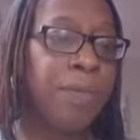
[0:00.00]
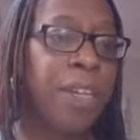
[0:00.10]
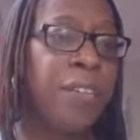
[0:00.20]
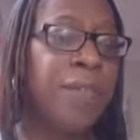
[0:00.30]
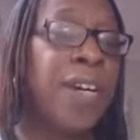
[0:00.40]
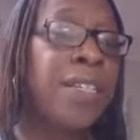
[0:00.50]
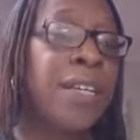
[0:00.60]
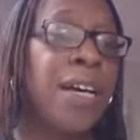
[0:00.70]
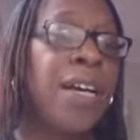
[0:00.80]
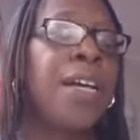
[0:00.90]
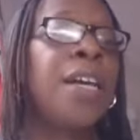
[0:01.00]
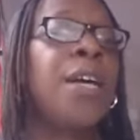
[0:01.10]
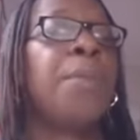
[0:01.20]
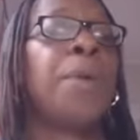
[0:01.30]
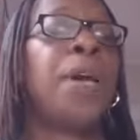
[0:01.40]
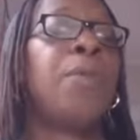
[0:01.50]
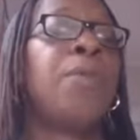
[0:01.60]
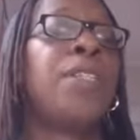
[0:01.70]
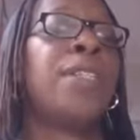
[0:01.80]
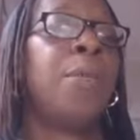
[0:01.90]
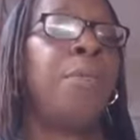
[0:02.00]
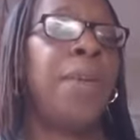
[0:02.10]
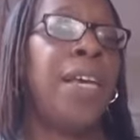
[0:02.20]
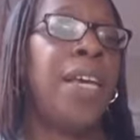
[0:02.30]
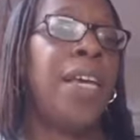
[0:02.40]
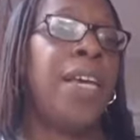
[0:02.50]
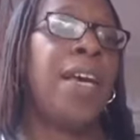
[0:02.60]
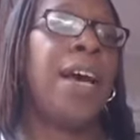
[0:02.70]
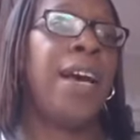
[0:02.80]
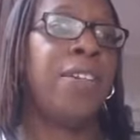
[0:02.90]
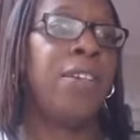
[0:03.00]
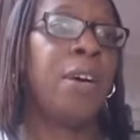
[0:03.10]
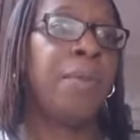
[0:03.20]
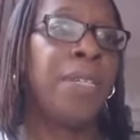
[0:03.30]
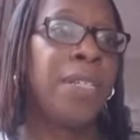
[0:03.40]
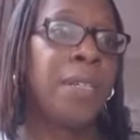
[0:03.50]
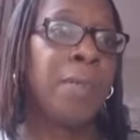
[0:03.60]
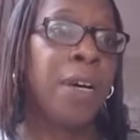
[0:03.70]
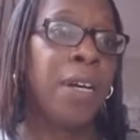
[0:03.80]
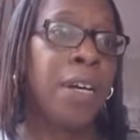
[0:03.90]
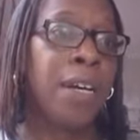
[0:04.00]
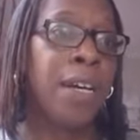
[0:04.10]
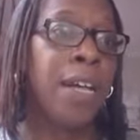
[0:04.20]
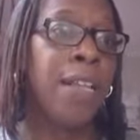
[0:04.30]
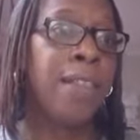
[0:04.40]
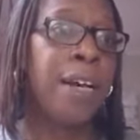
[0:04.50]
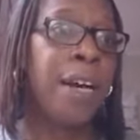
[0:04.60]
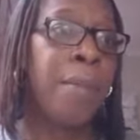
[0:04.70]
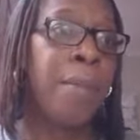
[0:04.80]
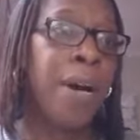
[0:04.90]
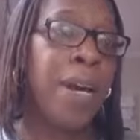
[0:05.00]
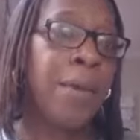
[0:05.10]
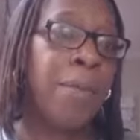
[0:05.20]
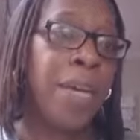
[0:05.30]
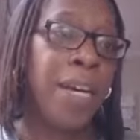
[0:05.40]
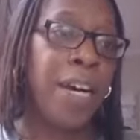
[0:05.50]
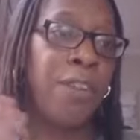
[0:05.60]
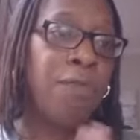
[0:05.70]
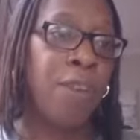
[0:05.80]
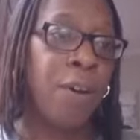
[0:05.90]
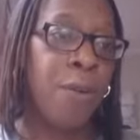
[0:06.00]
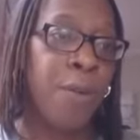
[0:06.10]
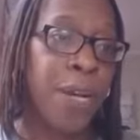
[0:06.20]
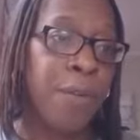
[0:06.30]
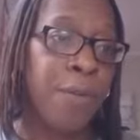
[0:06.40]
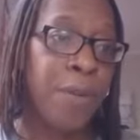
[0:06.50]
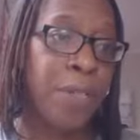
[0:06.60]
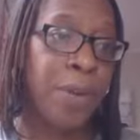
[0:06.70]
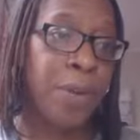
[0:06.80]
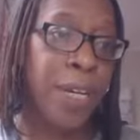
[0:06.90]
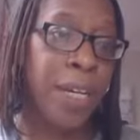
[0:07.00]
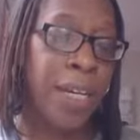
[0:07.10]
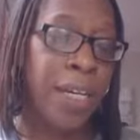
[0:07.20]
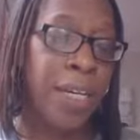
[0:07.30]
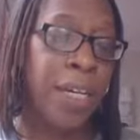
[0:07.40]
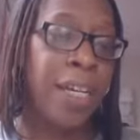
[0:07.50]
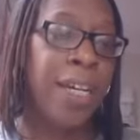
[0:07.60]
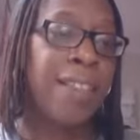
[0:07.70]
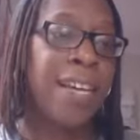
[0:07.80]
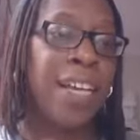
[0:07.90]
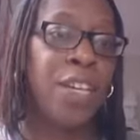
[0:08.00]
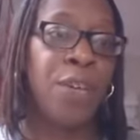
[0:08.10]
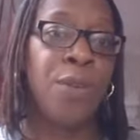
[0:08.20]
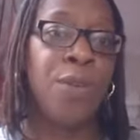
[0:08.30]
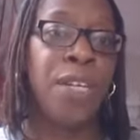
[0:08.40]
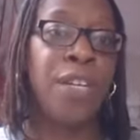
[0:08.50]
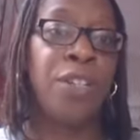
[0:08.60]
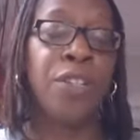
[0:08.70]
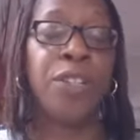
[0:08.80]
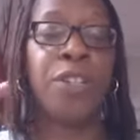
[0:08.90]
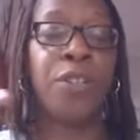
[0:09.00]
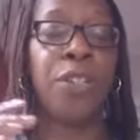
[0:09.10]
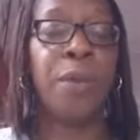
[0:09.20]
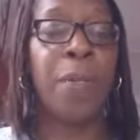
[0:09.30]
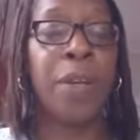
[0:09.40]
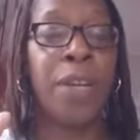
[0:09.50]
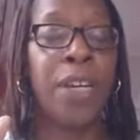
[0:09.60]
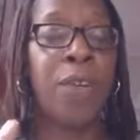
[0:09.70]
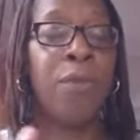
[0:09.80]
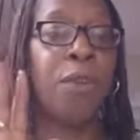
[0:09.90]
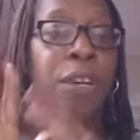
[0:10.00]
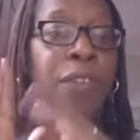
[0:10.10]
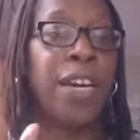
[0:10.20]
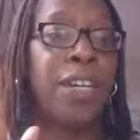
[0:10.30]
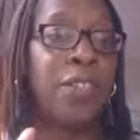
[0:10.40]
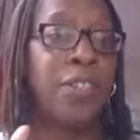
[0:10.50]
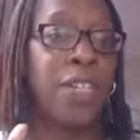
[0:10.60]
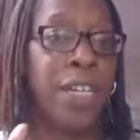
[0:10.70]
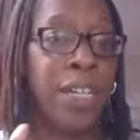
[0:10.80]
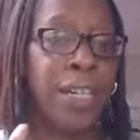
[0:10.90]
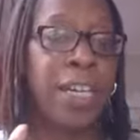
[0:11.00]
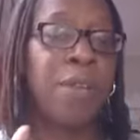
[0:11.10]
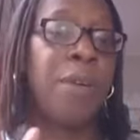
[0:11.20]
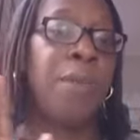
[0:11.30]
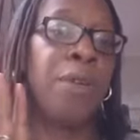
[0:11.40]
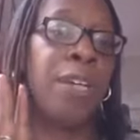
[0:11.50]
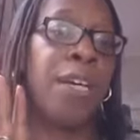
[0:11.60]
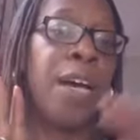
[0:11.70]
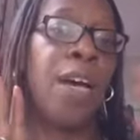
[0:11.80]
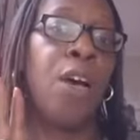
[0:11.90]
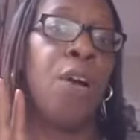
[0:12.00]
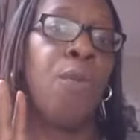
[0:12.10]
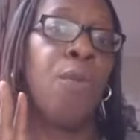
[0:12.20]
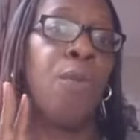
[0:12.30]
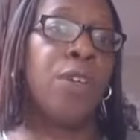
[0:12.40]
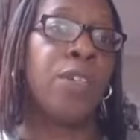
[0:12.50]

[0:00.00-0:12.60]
advisor, but I want to be a H R business partner. There might be a role in between that you need to do. So you might be looking at what qualifications you need, and you might be looking at what